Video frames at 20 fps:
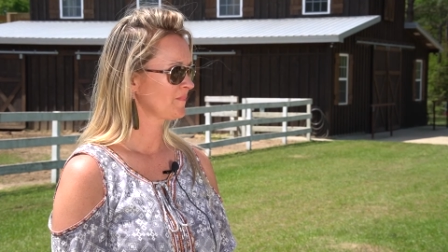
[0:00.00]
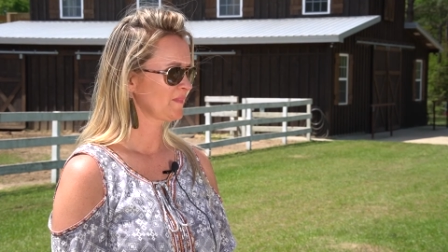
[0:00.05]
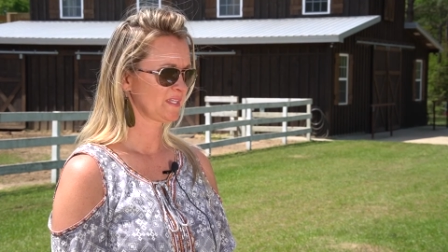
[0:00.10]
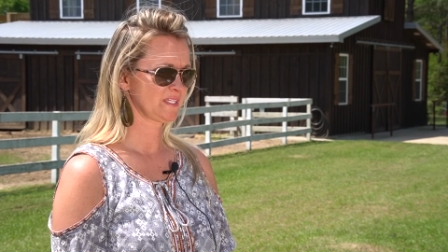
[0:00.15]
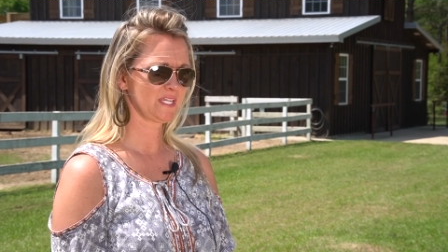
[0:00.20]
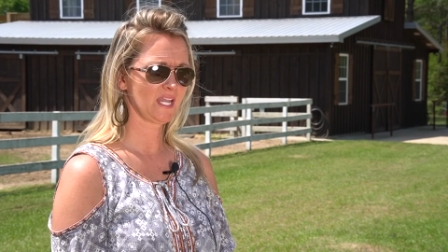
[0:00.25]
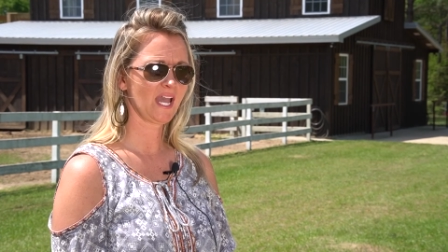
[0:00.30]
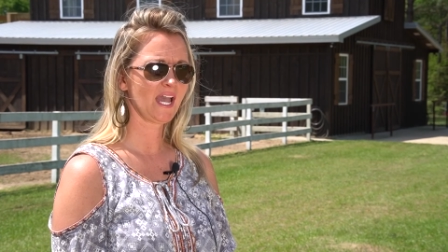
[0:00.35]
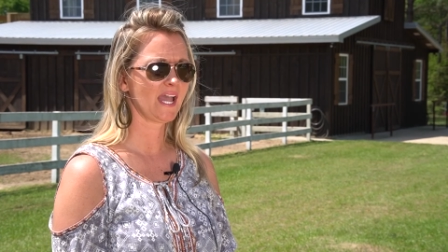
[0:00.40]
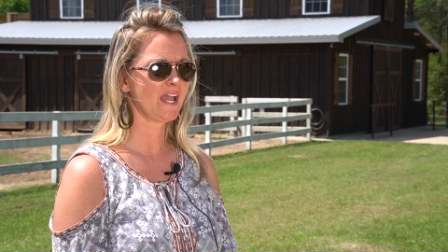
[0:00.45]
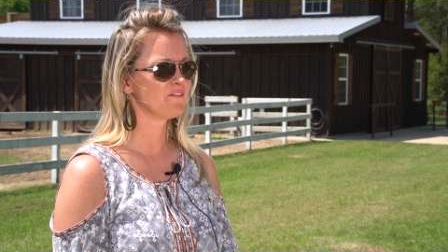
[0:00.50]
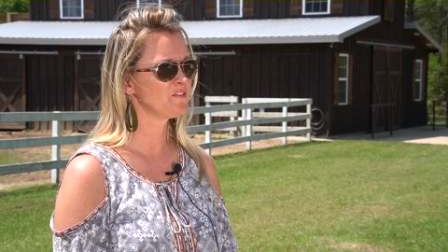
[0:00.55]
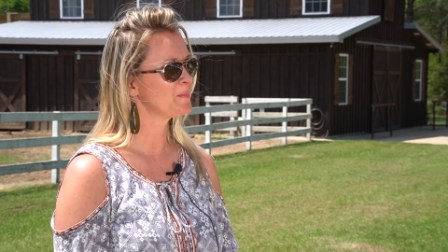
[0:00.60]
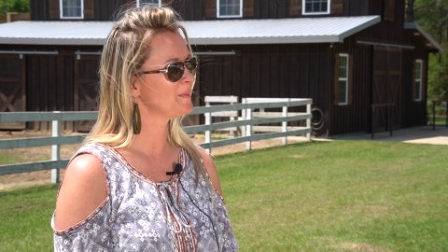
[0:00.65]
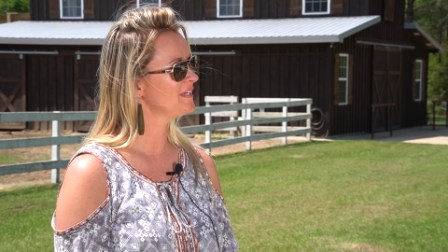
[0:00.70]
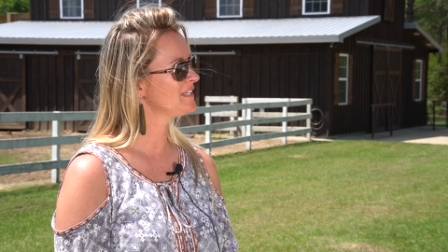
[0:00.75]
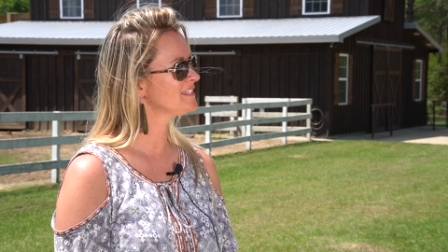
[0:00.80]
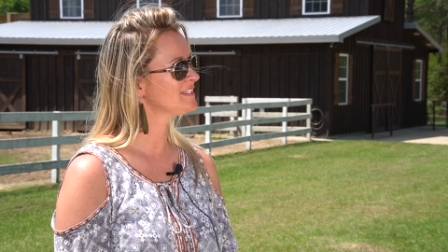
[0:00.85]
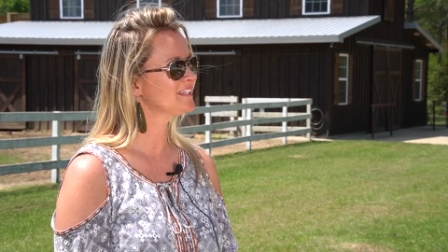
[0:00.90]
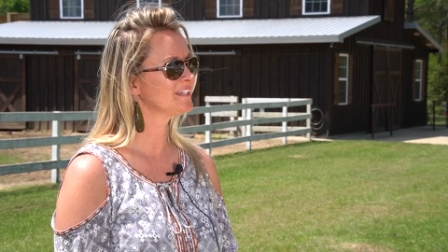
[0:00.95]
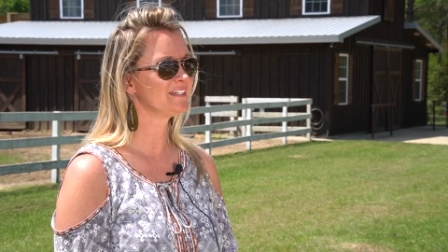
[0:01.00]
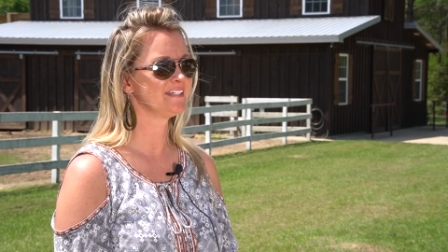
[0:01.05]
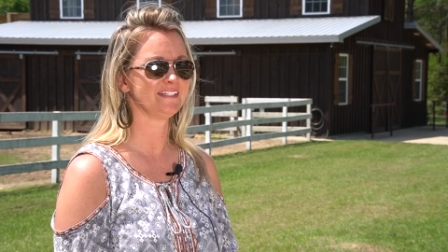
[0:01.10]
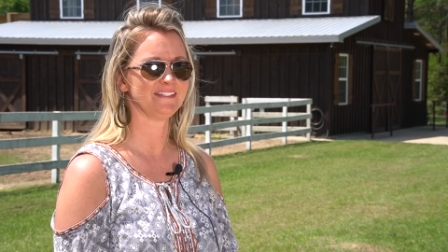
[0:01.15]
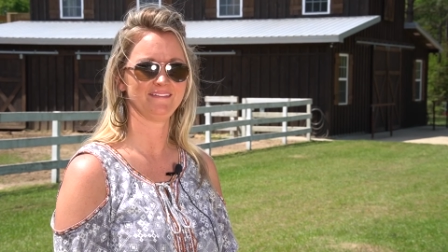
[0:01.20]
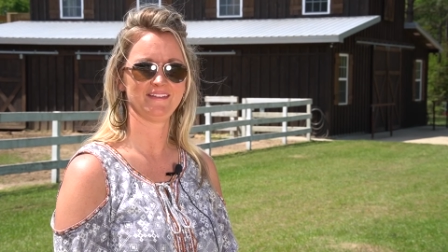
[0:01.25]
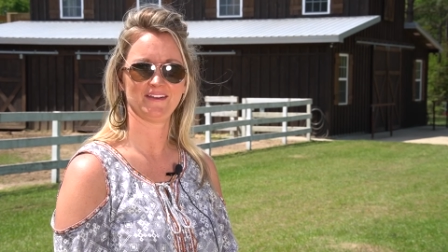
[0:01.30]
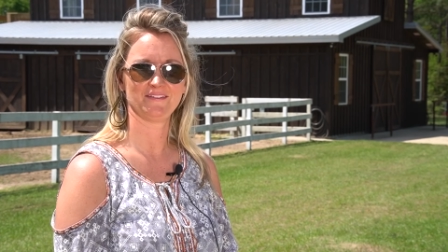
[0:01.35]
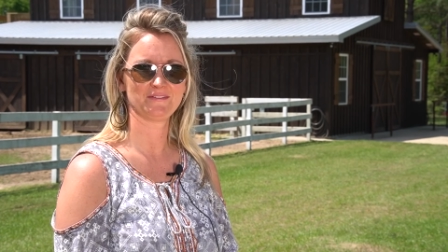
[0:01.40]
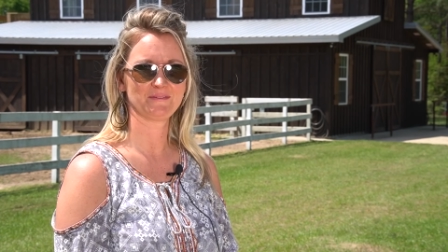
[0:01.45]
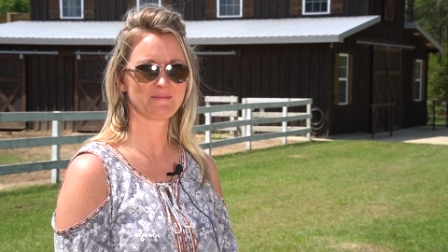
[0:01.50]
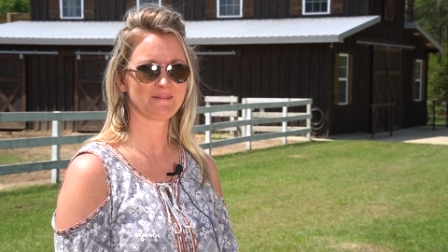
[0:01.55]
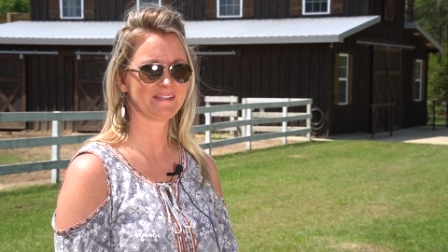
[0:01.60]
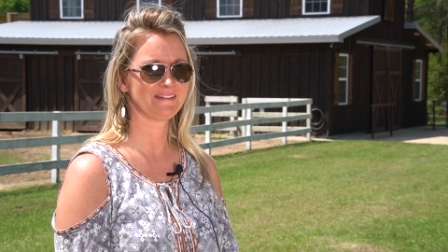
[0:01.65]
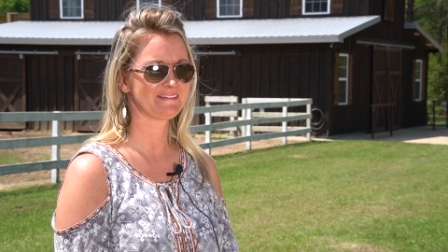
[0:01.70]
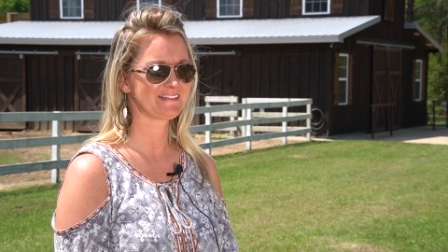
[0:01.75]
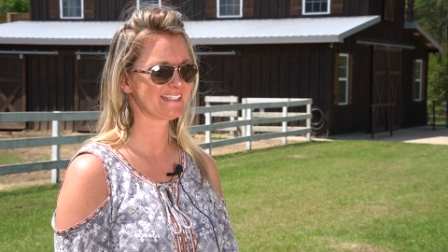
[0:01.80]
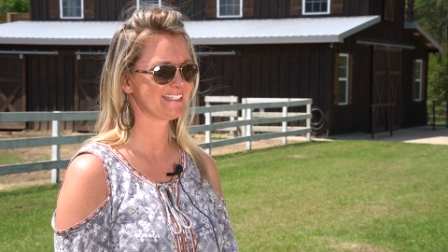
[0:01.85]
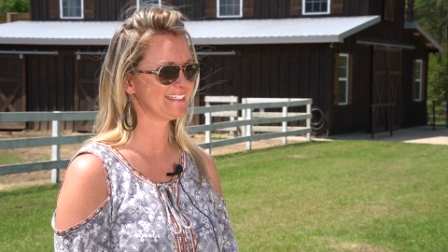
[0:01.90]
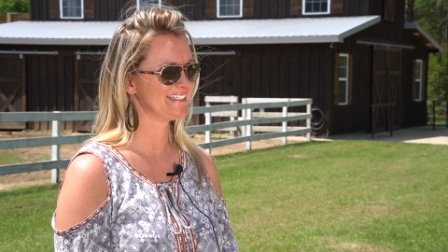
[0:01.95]
Yeah, everybody's be? good. Okay. Everybody
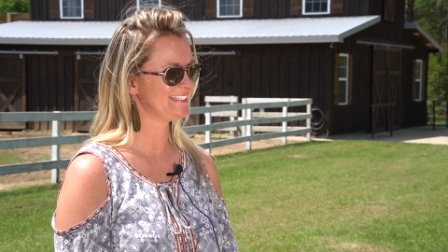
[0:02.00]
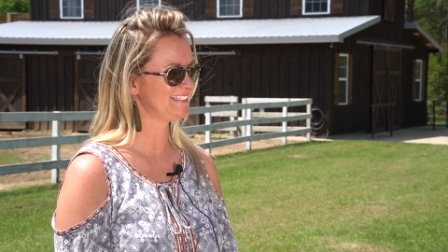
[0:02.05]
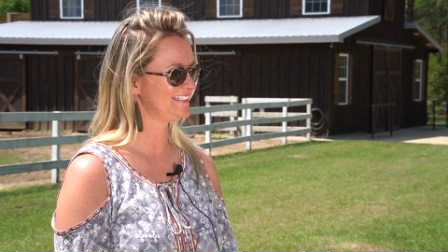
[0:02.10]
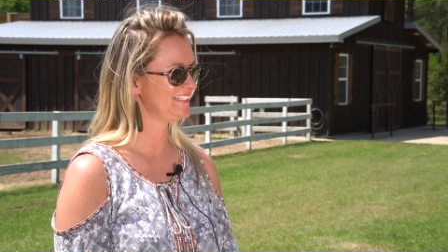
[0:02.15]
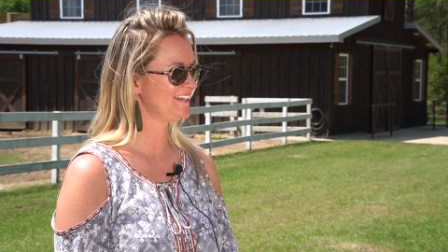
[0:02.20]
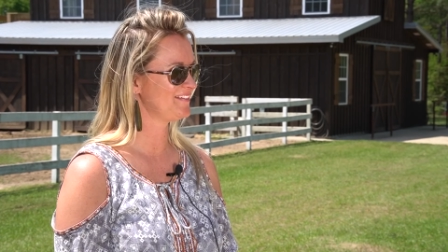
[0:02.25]
was good.